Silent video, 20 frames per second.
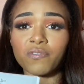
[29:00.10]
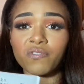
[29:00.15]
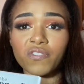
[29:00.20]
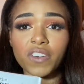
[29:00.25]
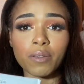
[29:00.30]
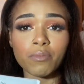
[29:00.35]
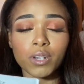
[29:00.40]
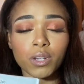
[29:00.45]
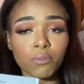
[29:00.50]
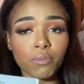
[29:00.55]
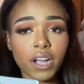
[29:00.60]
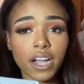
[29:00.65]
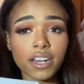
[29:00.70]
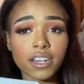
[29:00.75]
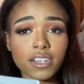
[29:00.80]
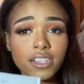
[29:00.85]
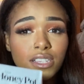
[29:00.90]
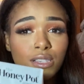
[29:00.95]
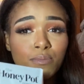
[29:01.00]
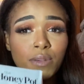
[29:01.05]
feminine
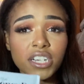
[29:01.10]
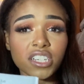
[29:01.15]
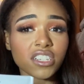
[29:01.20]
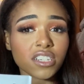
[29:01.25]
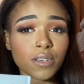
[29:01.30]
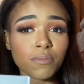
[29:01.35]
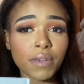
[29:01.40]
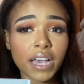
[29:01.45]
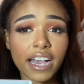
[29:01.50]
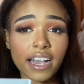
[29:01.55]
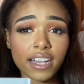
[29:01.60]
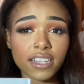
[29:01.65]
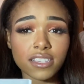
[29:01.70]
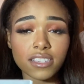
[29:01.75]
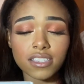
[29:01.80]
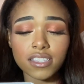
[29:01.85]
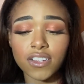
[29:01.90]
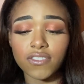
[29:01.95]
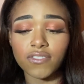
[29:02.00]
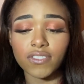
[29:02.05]
products, especially pads
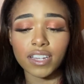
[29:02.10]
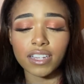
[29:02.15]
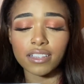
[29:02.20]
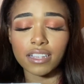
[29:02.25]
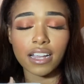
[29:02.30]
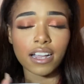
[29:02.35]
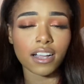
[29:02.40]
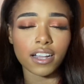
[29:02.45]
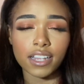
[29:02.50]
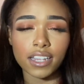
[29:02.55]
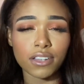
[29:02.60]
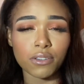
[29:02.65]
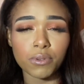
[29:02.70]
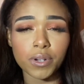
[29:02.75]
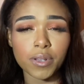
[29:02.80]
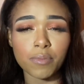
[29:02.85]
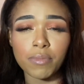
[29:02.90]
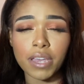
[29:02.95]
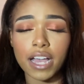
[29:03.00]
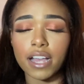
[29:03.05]
and stuff like that, like
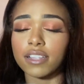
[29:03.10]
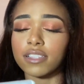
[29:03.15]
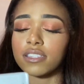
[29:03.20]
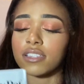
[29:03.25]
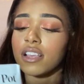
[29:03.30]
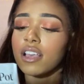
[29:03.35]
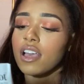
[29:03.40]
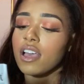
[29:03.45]
rain pads.